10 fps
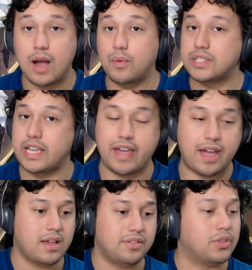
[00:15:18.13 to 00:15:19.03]
I will say
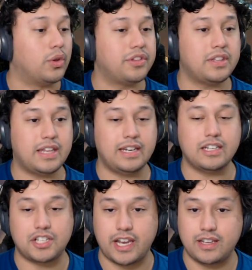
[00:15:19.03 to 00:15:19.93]
that. The only thing they need
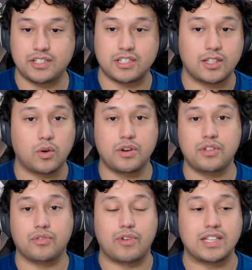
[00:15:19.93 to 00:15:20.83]
to change is lower
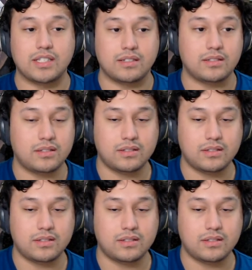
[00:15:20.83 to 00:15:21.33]
the resin